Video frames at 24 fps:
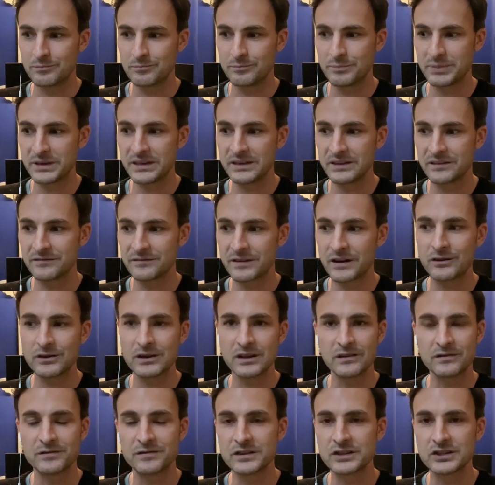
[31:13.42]
being very
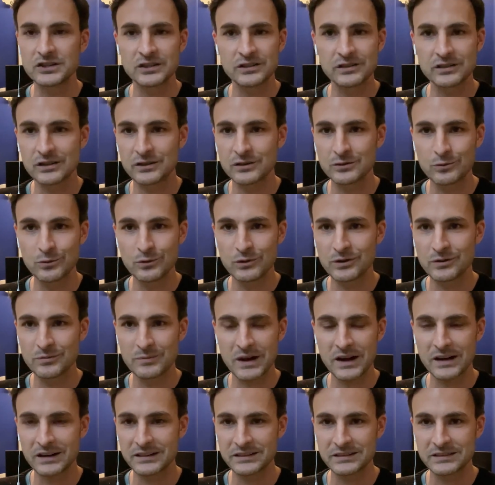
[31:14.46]
efficient in Google
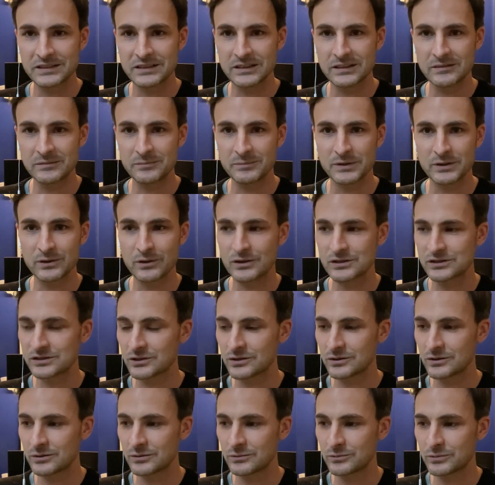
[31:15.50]
marketing, but
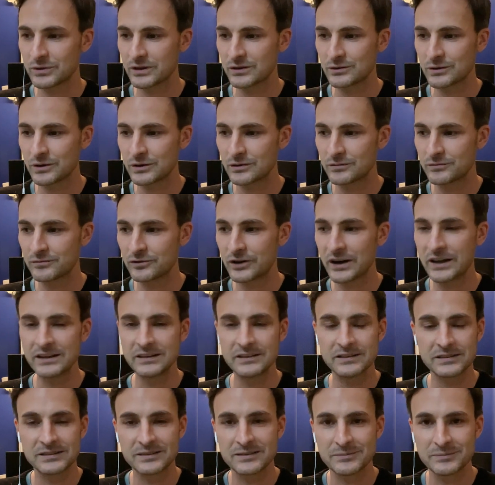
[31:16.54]
also we're not
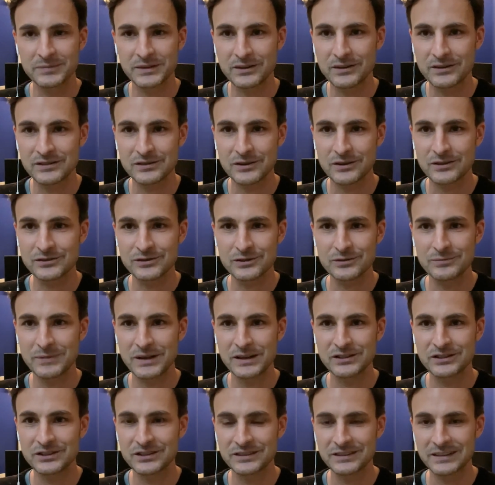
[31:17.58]
afraid, because also
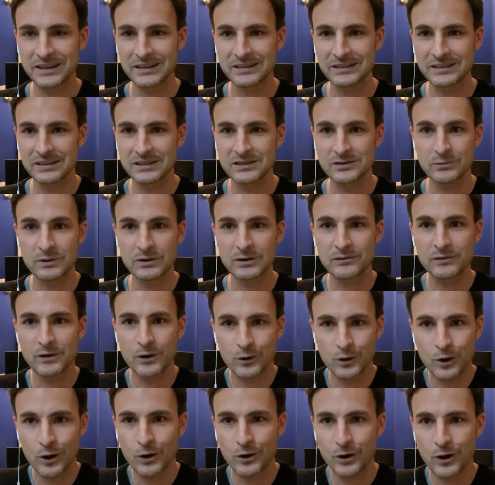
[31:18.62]
mentioned that it's one of our
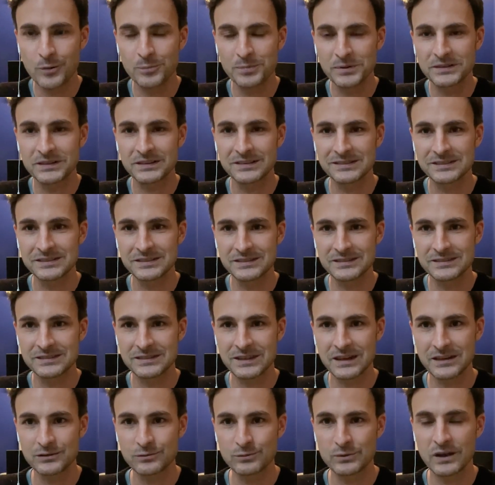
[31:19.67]
core competencies
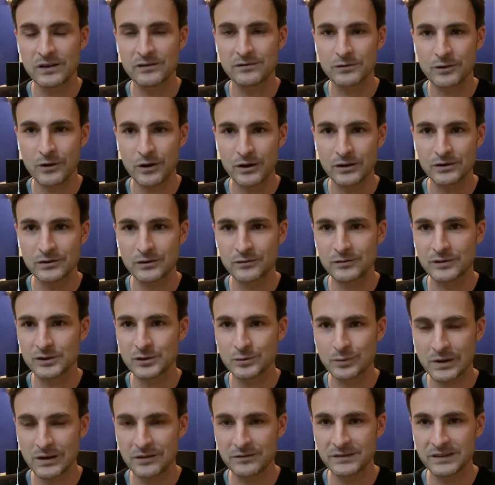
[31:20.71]
that we have learned over
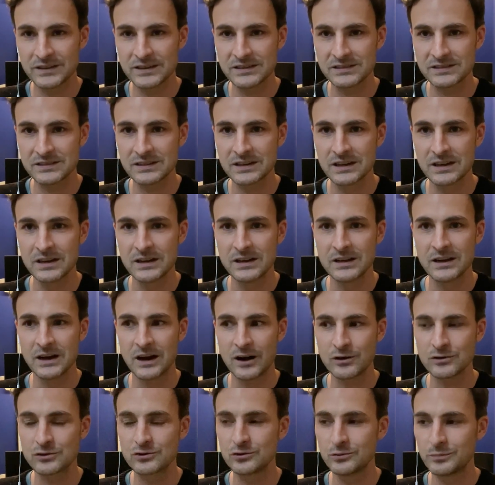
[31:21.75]
12 years
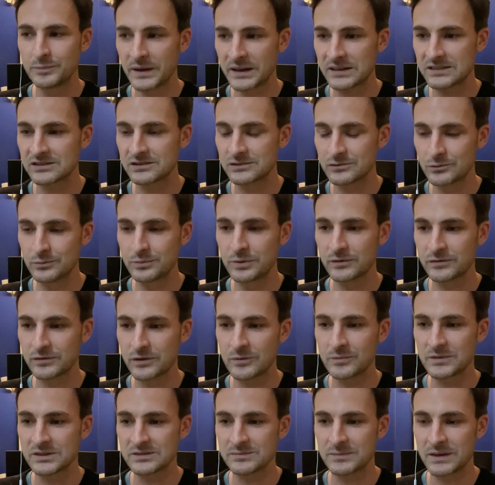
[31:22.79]
how to best do
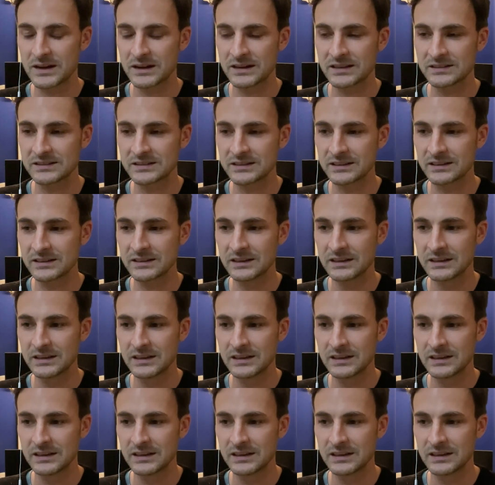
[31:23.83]
performance marketing.